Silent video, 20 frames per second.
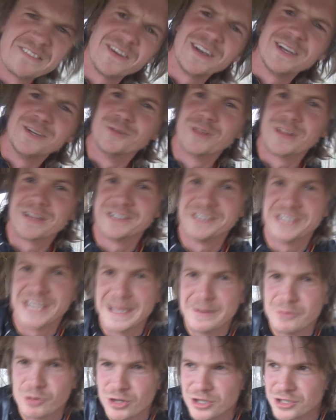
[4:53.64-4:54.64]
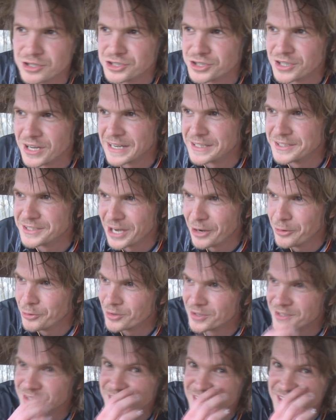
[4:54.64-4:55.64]
it funny though that they say we're in
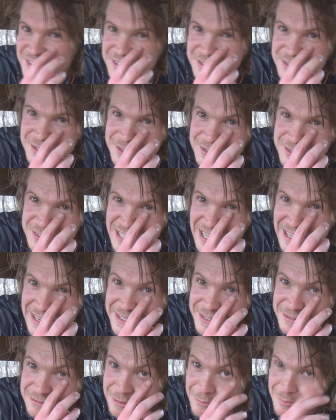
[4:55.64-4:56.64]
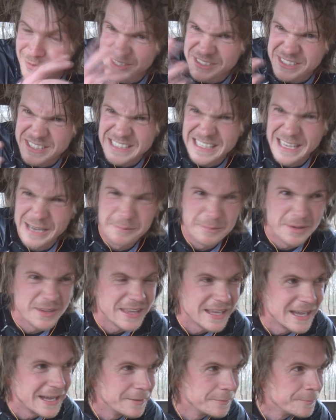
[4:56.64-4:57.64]
drought conditions and it's like pissing it down,
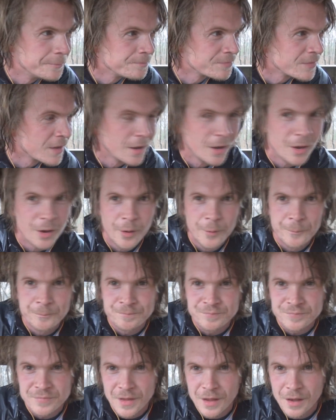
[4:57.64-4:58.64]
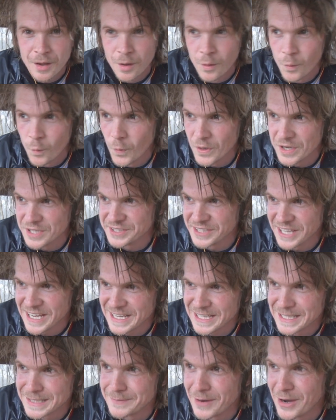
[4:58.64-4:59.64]
but then when you
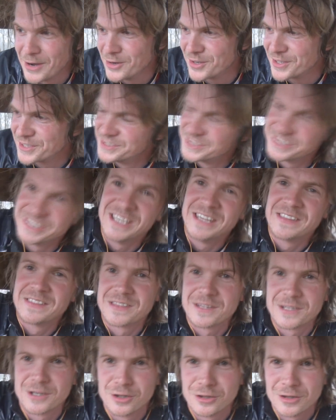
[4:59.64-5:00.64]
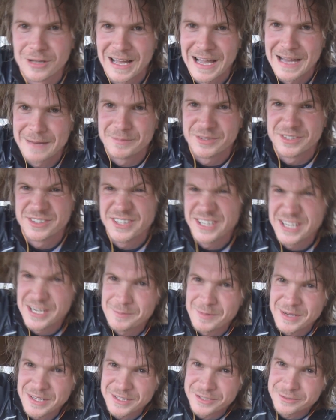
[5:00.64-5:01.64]
cycle about, you can see that they're lying, because
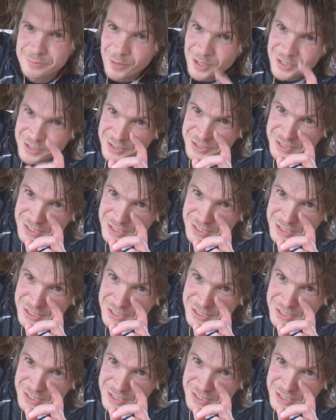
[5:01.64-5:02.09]
near me there's one